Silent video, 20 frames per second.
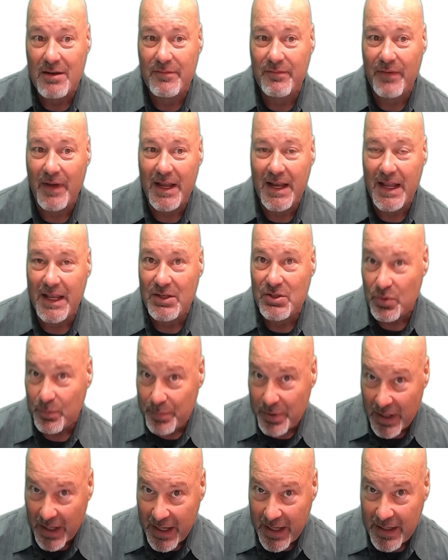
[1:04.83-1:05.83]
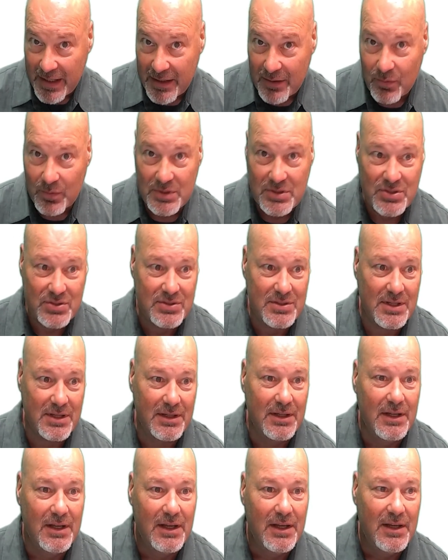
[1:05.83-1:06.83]
financial planning, which is
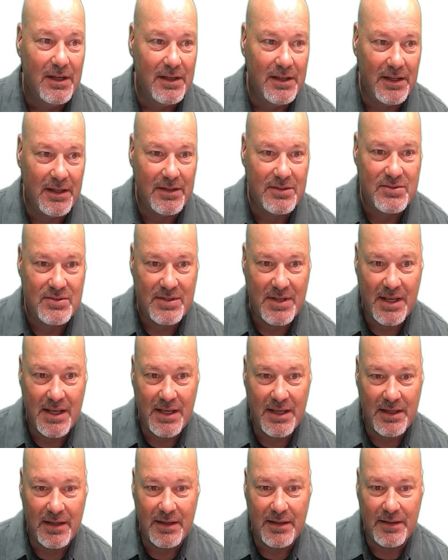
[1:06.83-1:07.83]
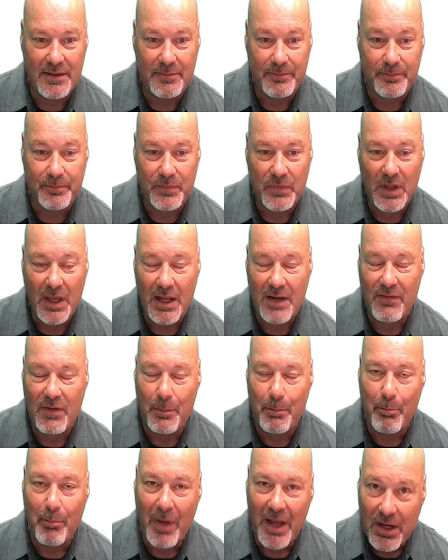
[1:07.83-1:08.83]
it's a kind of a
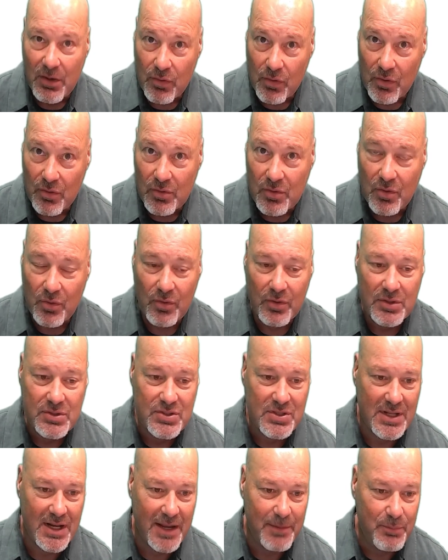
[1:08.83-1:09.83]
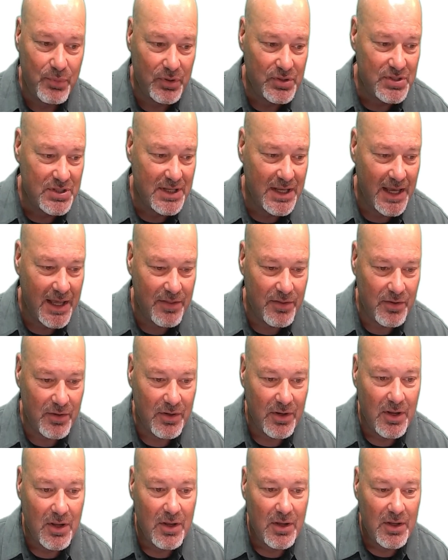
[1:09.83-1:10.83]
micro course that I put together
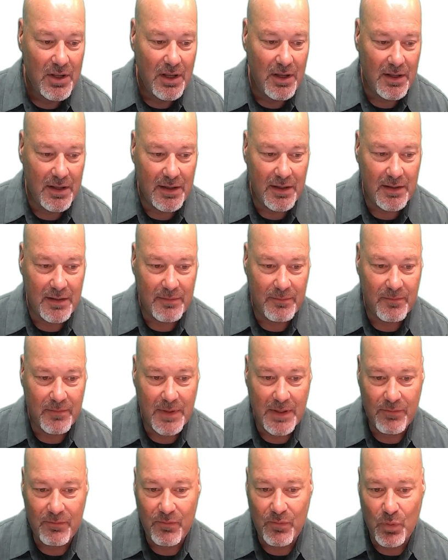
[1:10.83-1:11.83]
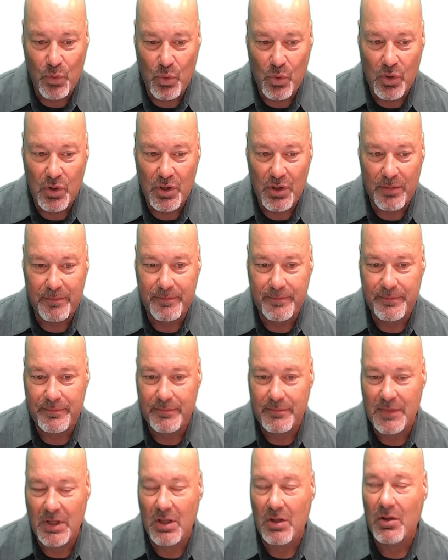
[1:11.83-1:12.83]
for
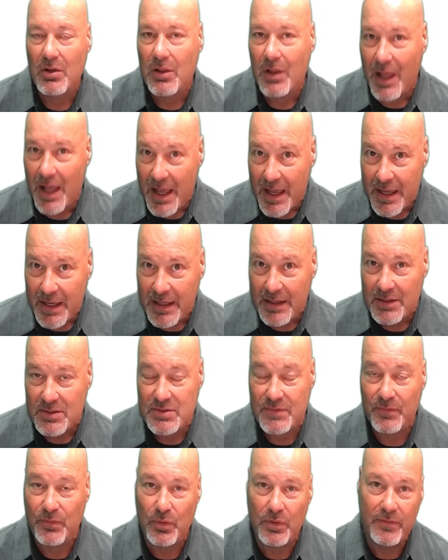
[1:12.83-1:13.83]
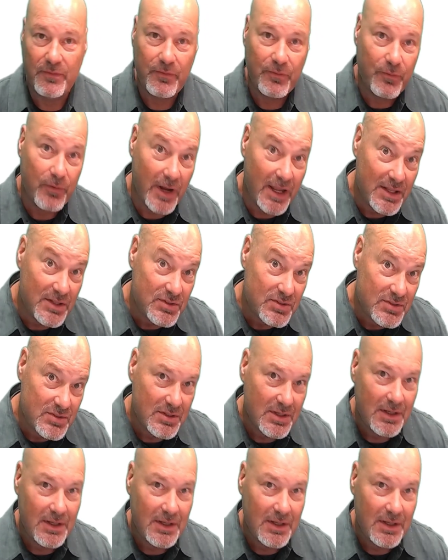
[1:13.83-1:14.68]
clients, for friends,